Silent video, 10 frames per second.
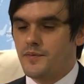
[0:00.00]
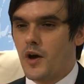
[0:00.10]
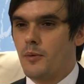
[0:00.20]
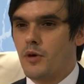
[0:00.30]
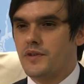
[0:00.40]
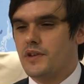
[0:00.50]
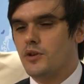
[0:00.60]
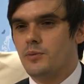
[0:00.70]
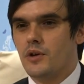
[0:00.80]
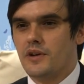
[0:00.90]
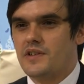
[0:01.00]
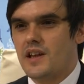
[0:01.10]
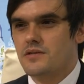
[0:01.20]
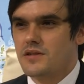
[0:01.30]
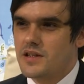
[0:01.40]
Obviously, you'd be on a
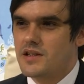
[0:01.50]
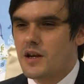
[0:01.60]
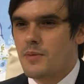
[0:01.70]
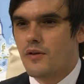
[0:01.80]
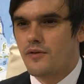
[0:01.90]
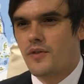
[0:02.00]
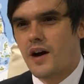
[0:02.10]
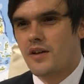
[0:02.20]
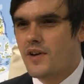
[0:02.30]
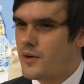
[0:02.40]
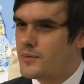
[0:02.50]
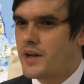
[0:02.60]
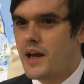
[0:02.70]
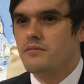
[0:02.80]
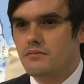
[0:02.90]
schedule teaching about 5 hours per
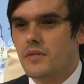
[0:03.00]
day.